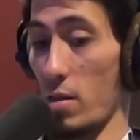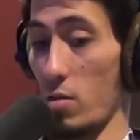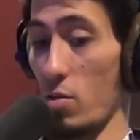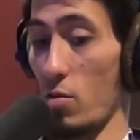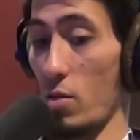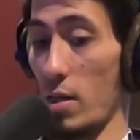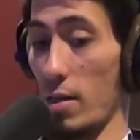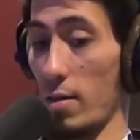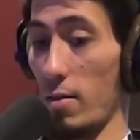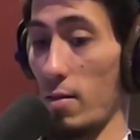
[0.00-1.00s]

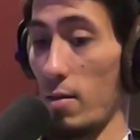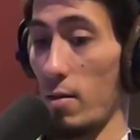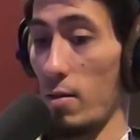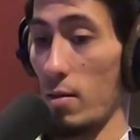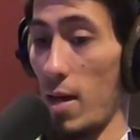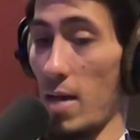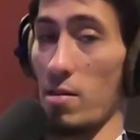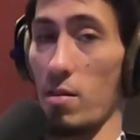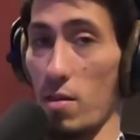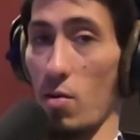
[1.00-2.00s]

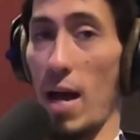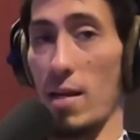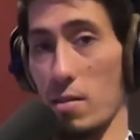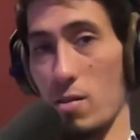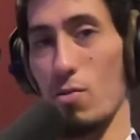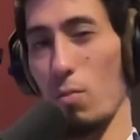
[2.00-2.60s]
has its